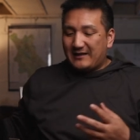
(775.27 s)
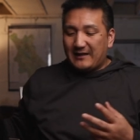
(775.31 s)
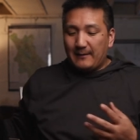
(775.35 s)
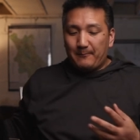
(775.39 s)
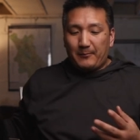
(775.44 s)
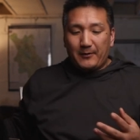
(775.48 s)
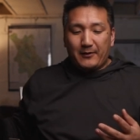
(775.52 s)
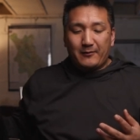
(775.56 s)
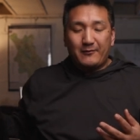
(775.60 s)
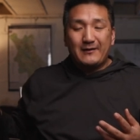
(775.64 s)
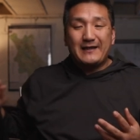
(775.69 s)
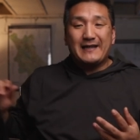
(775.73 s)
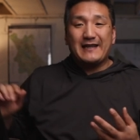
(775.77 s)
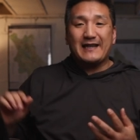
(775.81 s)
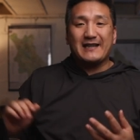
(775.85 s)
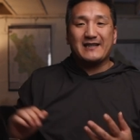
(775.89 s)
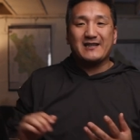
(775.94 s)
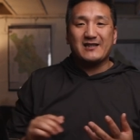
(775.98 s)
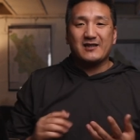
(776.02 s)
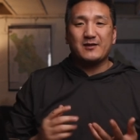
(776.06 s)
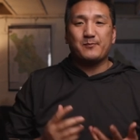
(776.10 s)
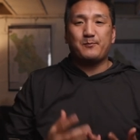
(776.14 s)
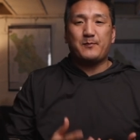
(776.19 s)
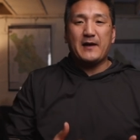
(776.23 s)
typically
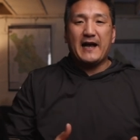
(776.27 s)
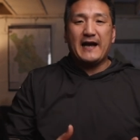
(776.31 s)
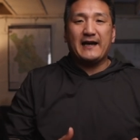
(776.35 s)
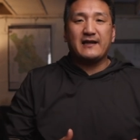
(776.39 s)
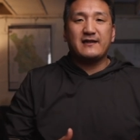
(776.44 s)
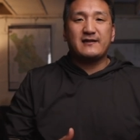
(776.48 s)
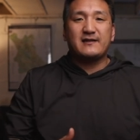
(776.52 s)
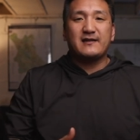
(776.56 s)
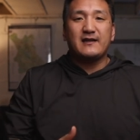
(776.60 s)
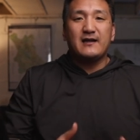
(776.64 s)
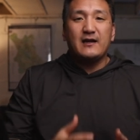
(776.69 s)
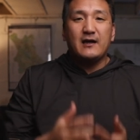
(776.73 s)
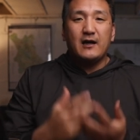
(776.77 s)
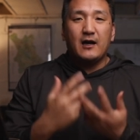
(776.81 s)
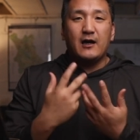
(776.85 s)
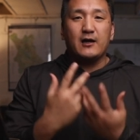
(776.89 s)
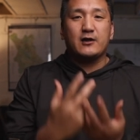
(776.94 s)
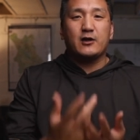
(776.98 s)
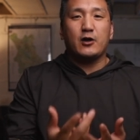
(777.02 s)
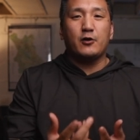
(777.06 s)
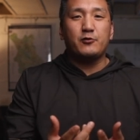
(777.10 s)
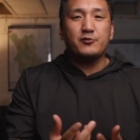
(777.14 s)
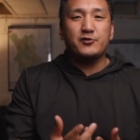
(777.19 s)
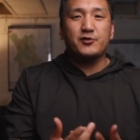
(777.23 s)
expect a
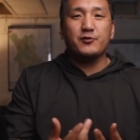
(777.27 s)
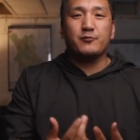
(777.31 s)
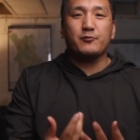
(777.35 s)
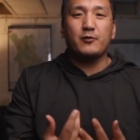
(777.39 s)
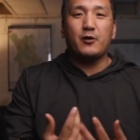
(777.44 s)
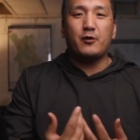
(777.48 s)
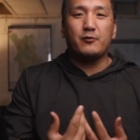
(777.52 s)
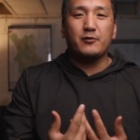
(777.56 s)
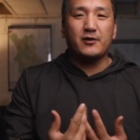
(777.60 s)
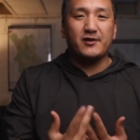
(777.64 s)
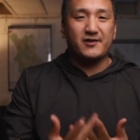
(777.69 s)
Cote de Rhone,